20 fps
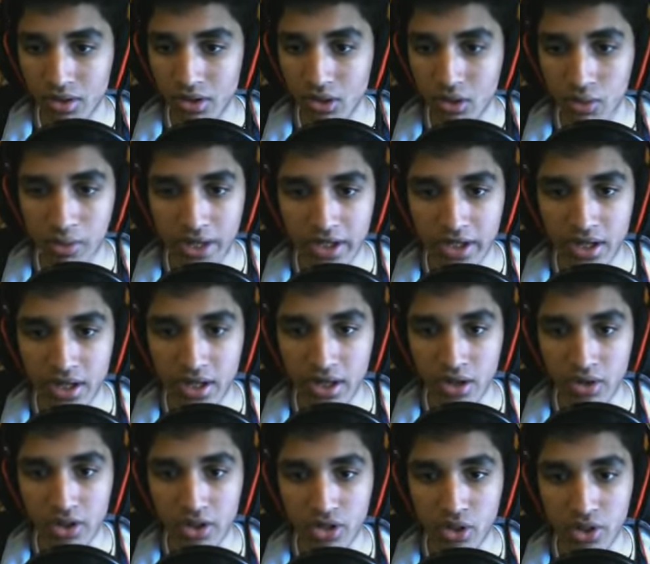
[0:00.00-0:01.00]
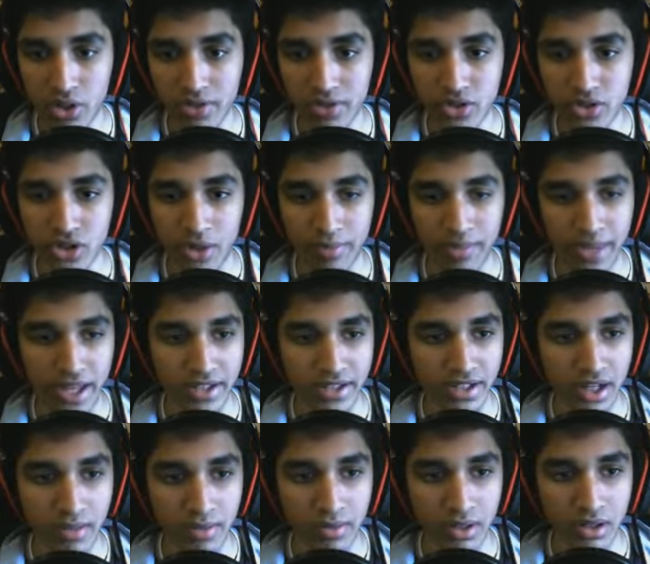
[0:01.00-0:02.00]
Oh, my God. Okay, don't even jump that
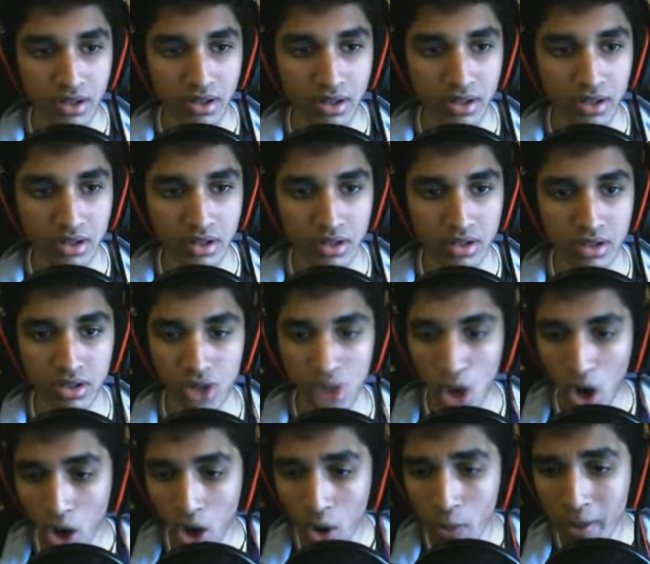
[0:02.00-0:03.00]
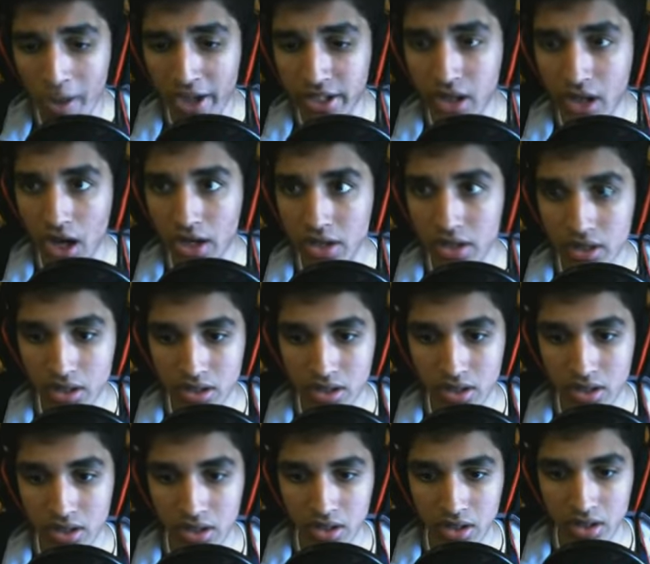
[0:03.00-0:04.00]
time. Oh, my God.
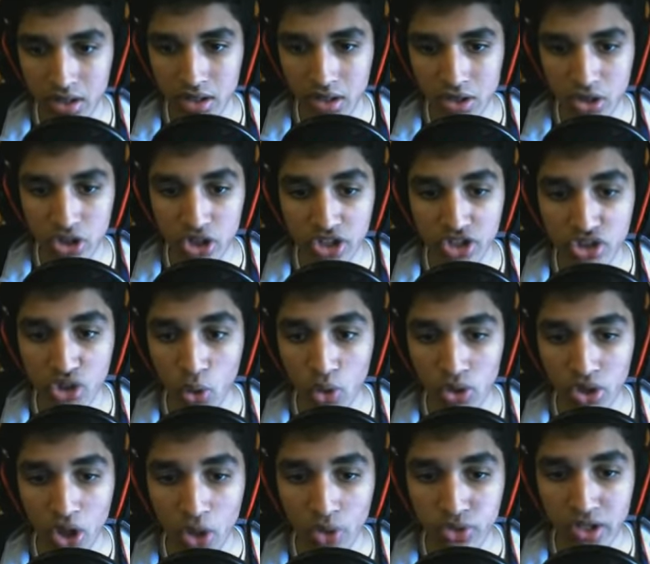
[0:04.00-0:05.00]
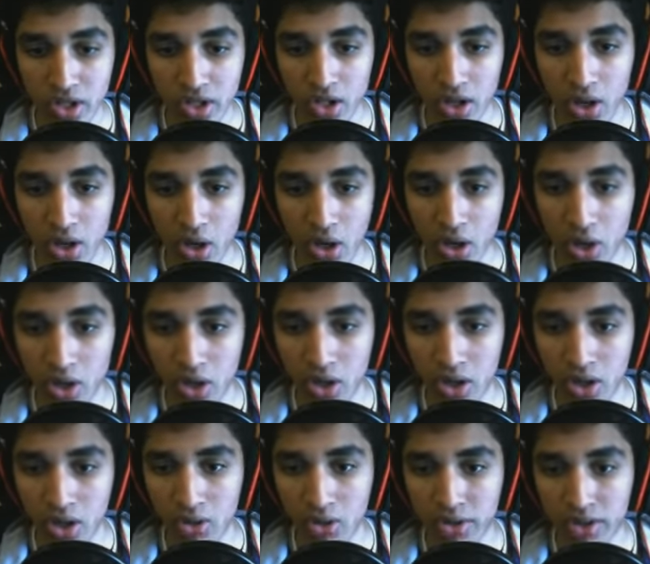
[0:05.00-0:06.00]
He's so close. Oh,
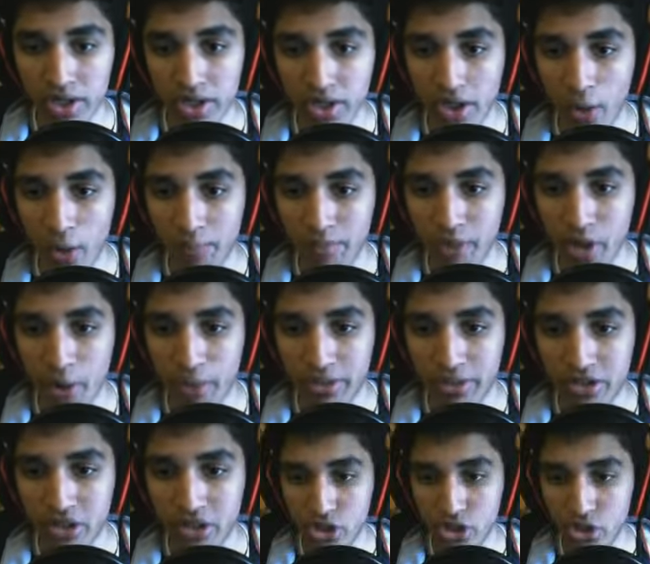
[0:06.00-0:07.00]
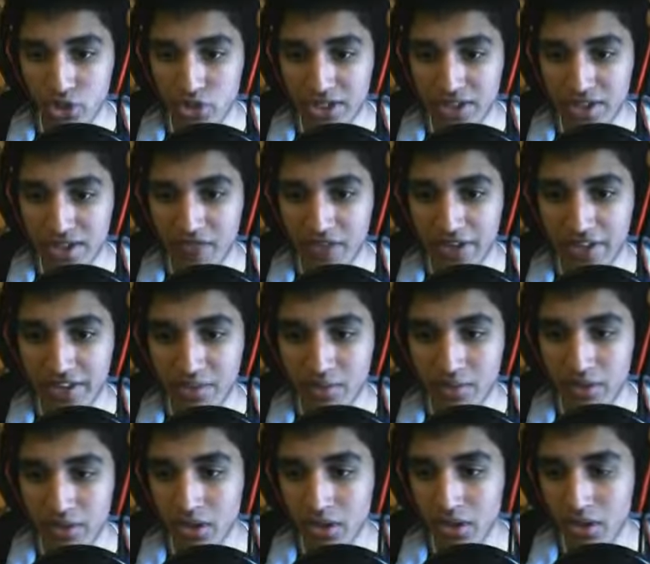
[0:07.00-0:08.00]
oh, okay. No, no, he's do the invincible.
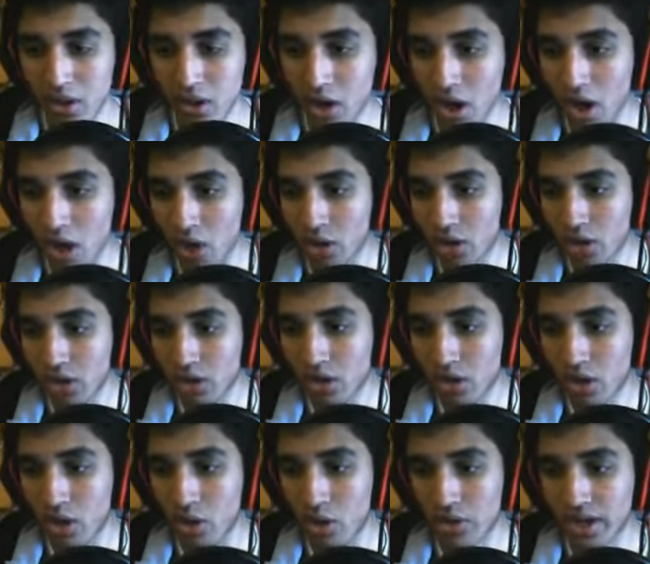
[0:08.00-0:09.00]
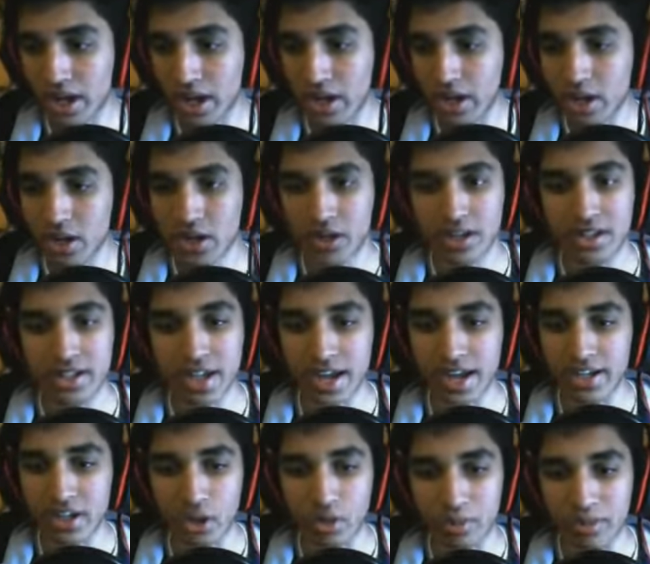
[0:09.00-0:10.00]
Oh! Okay. He
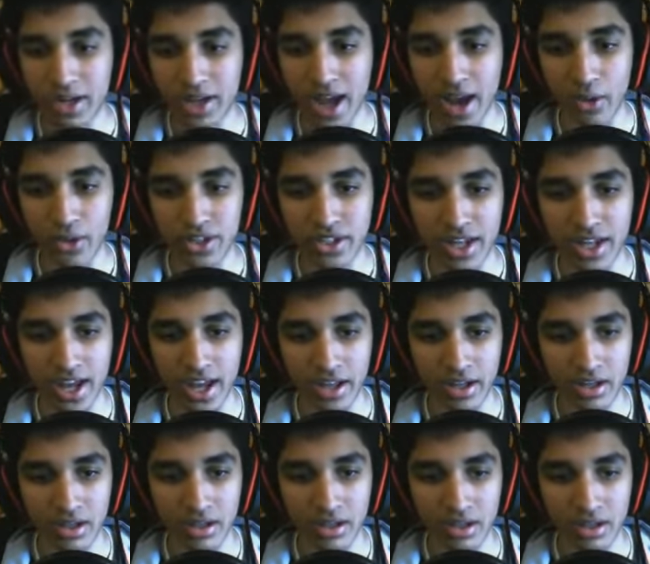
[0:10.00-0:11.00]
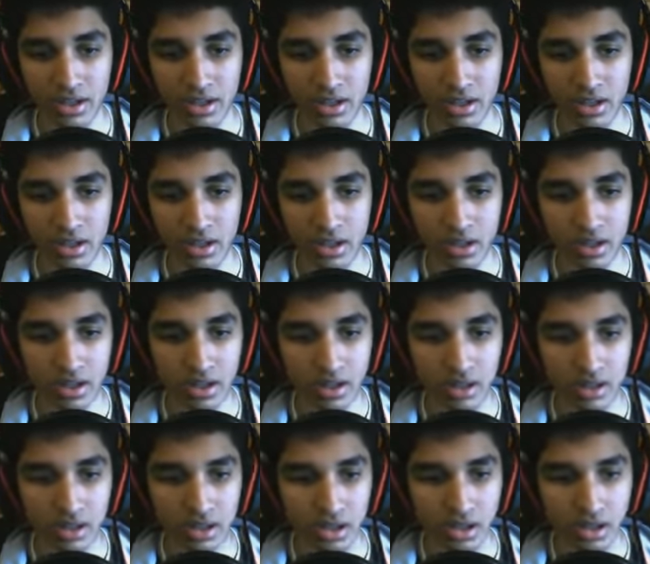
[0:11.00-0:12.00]
can't kill me now. He can't.
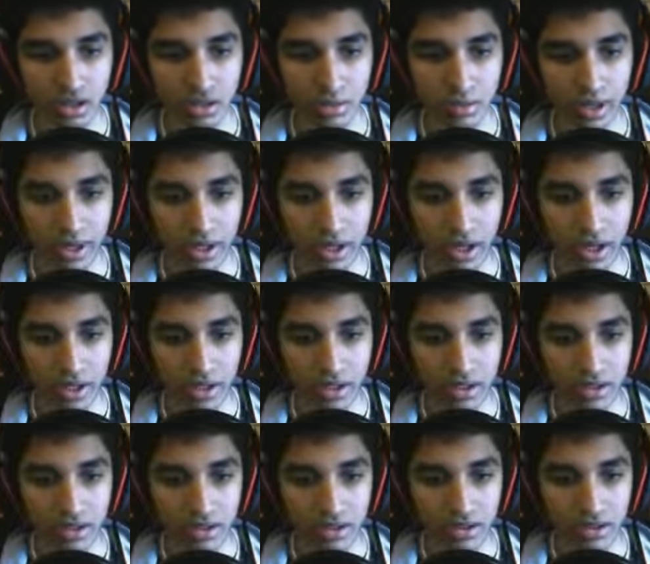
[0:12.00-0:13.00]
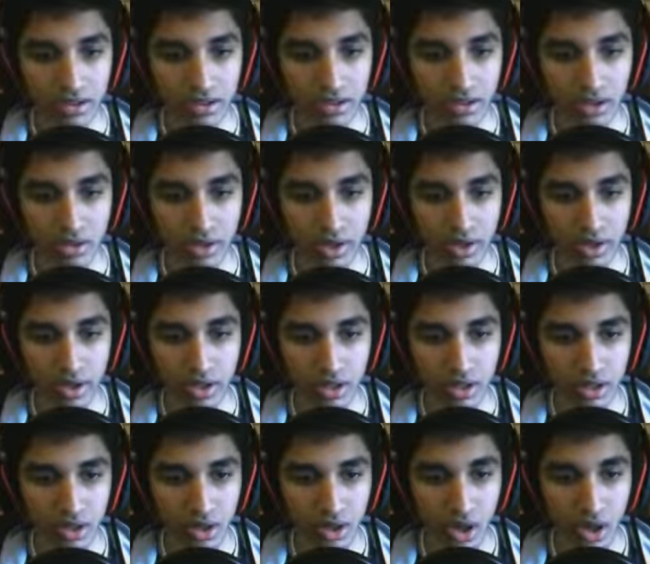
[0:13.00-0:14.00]
Oh my god. Okay.
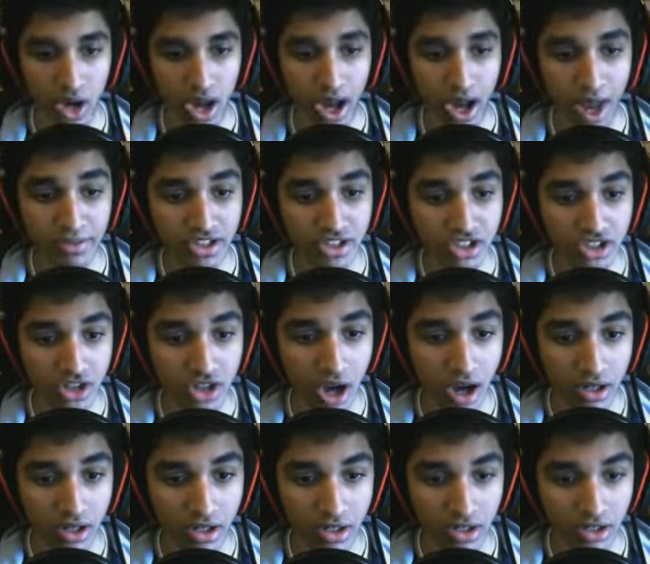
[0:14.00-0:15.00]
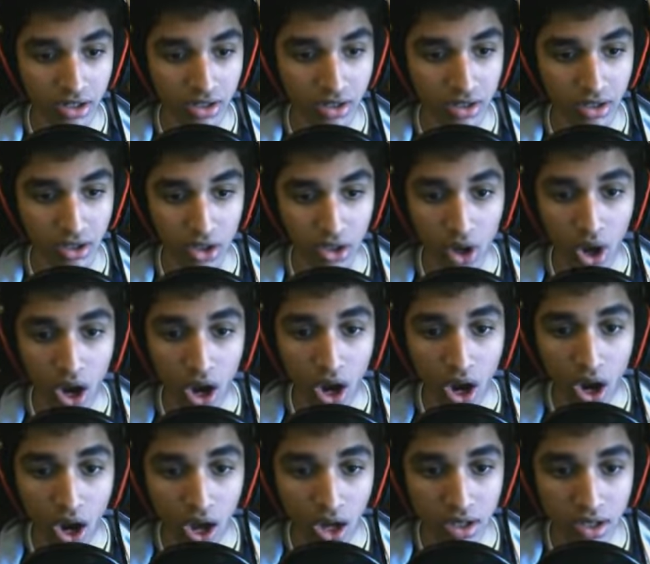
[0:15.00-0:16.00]
I'm stuck!
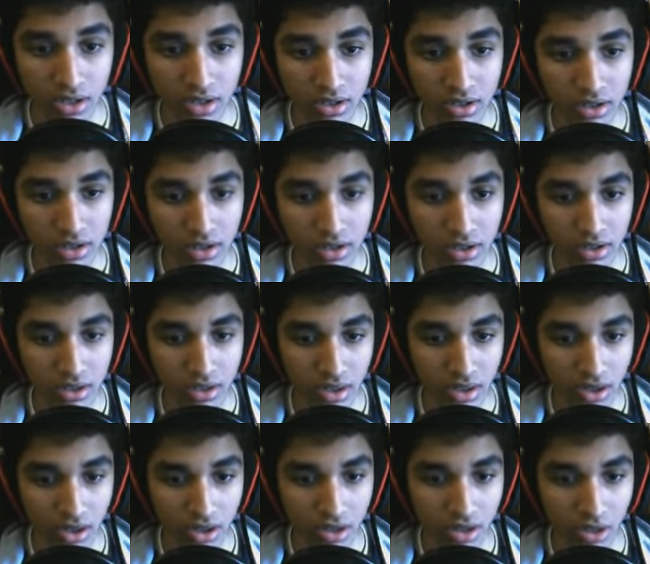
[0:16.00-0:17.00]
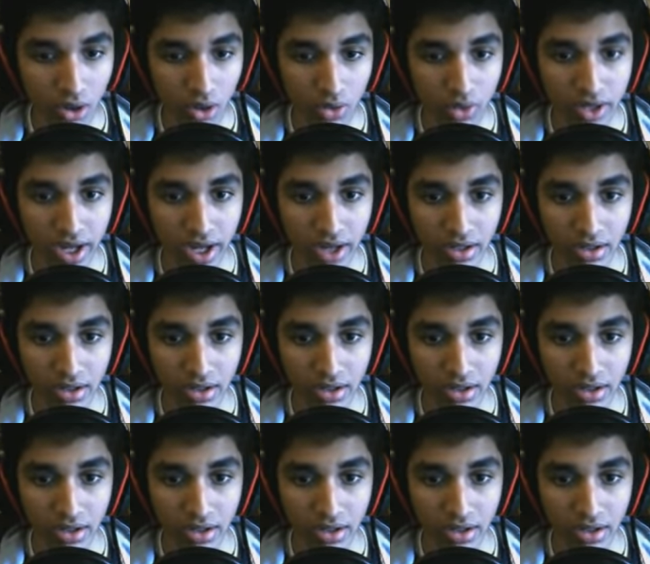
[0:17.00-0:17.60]
Ah! Okay.